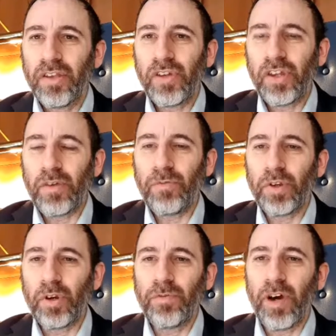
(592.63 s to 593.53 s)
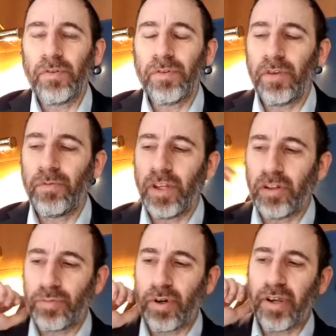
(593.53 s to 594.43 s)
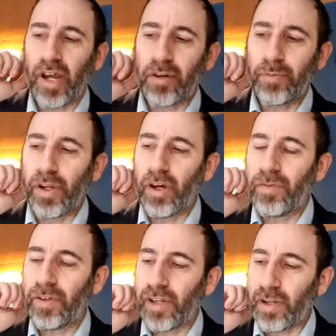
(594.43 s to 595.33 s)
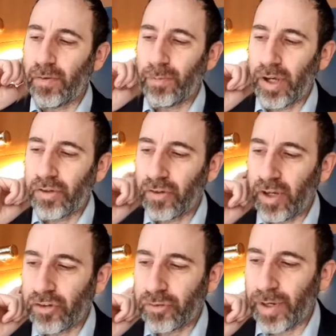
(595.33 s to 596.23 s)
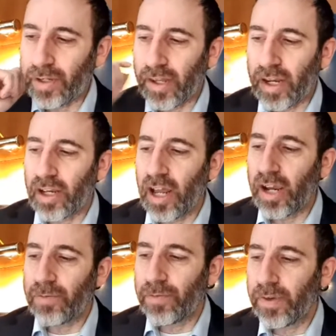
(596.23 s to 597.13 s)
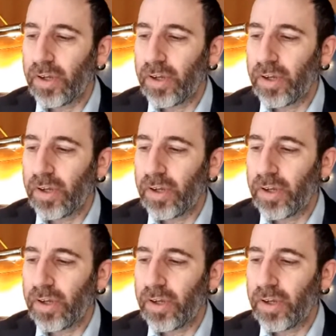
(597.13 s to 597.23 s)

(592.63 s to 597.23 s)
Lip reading: So therefore you're far from the finished product. But obviously if a person has spent their life